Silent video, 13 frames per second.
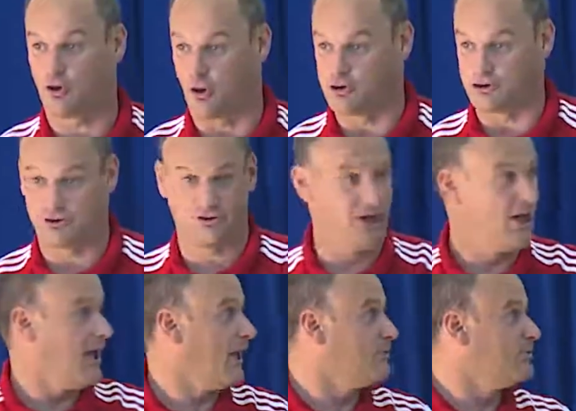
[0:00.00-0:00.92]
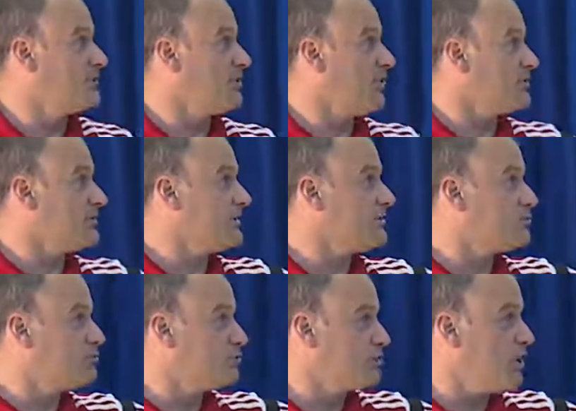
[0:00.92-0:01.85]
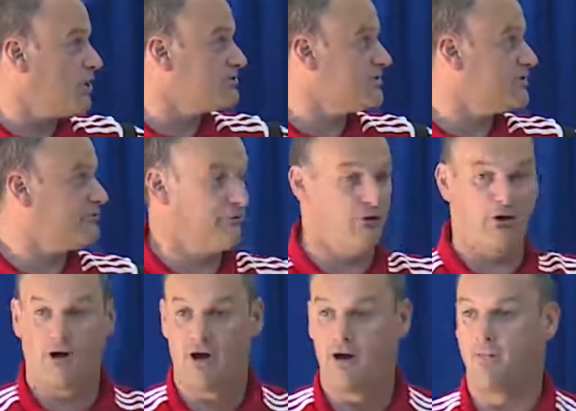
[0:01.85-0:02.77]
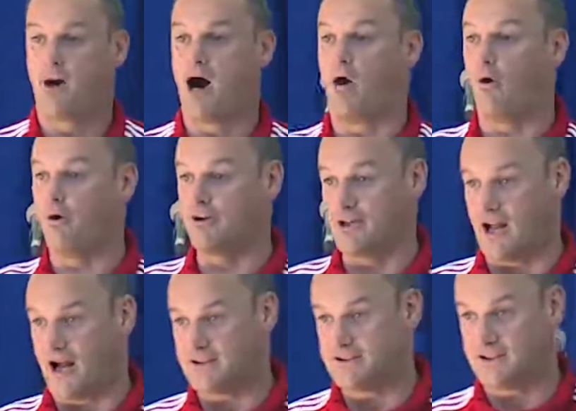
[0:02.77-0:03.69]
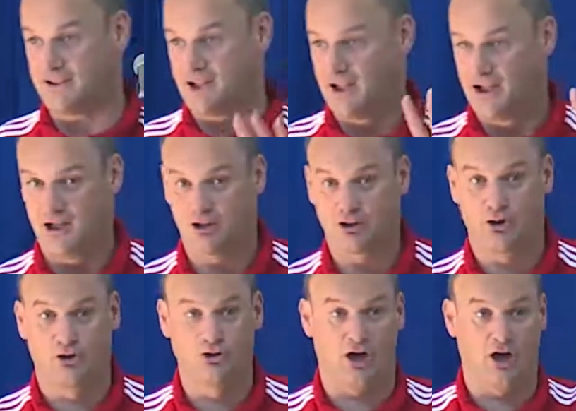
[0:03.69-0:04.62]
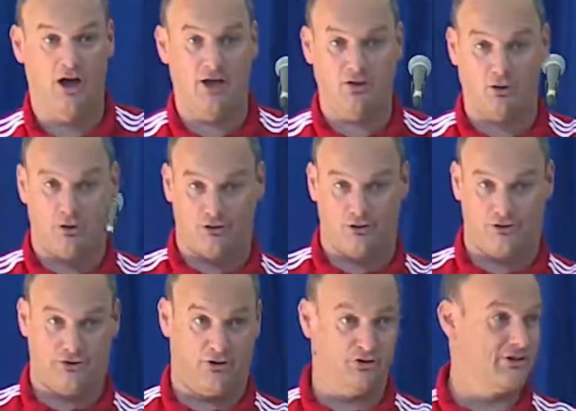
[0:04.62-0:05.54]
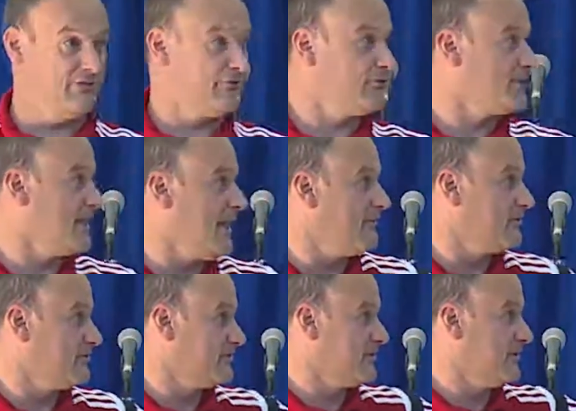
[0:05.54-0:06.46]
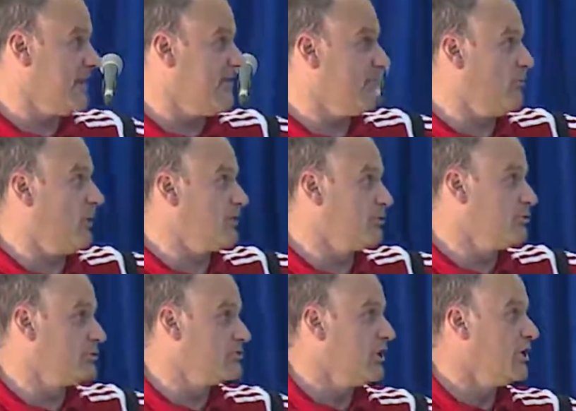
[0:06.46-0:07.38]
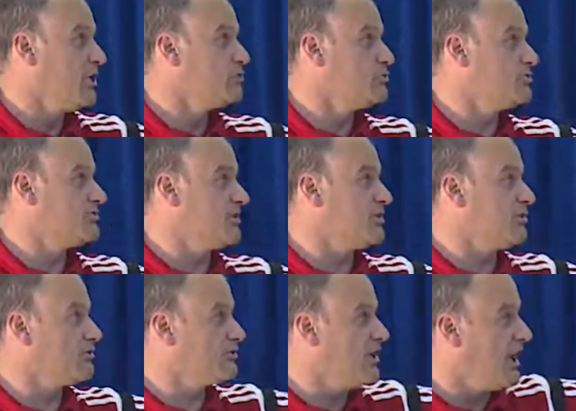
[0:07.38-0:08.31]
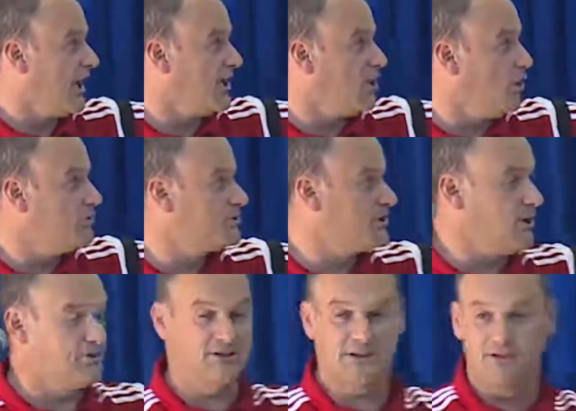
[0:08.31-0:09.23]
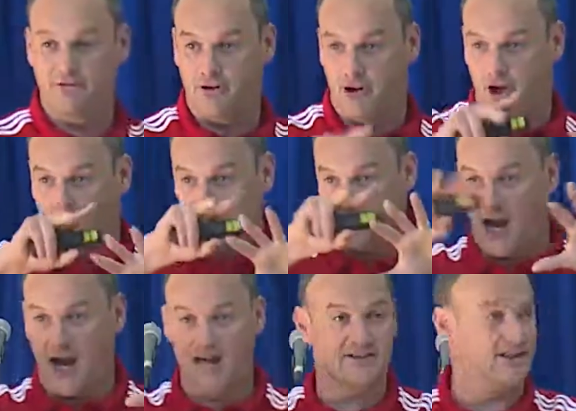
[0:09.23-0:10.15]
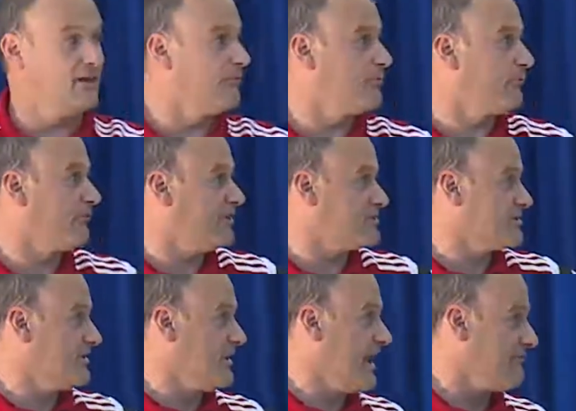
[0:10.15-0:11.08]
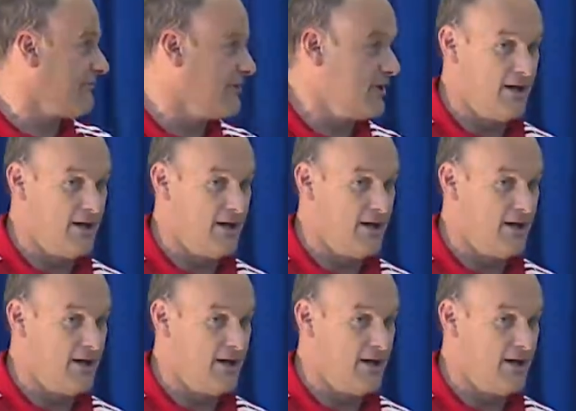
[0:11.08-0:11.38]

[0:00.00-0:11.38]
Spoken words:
coaches. And we started in 2004 by organizing courses on different levels. Level 1 youth, 2 seniors, and now we started even at the highest level, professional level.